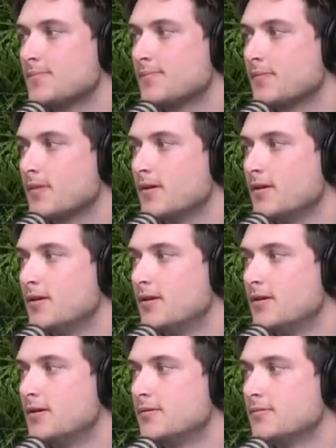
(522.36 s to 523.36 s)

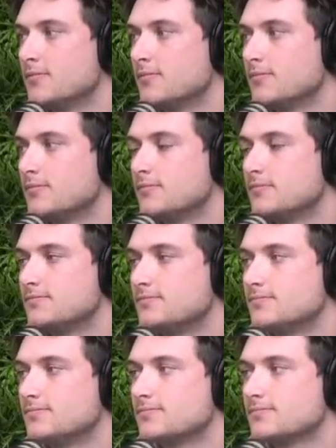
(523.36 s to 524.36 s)

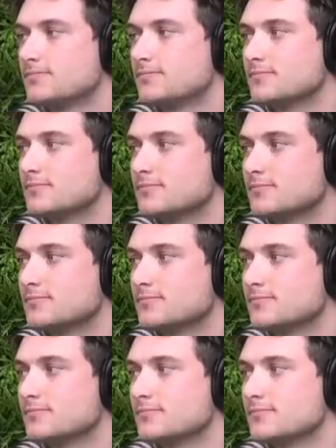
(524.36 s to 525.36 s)

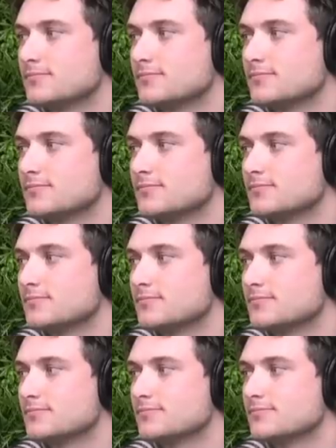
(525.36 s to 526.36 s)

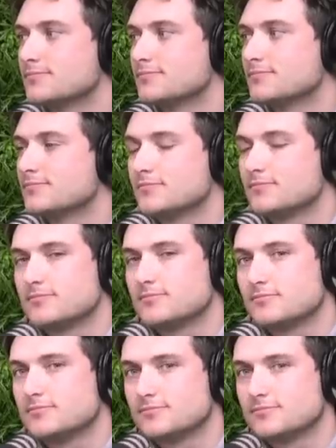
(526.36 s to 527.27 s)
[no speech]